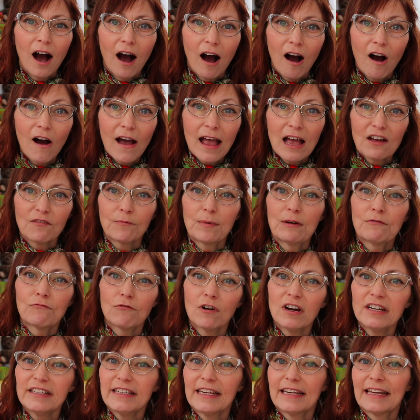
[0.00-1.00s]
I have been
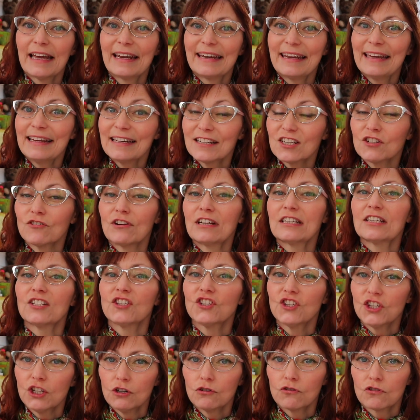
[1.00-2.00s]
writing and
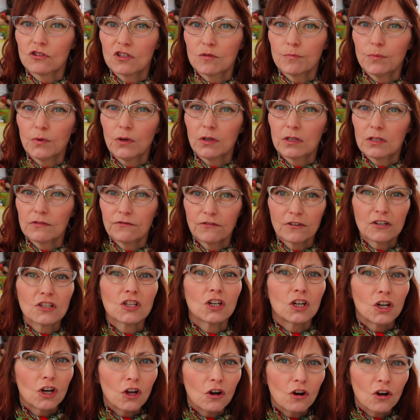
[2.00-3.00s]
illustrating children's books for
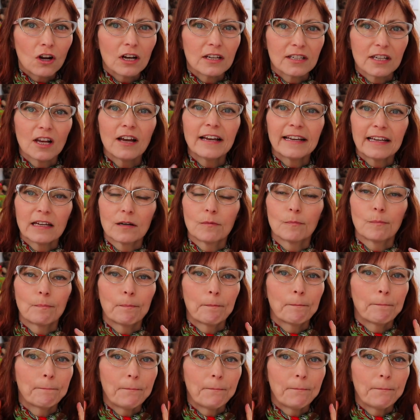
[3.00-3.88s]
as long as I can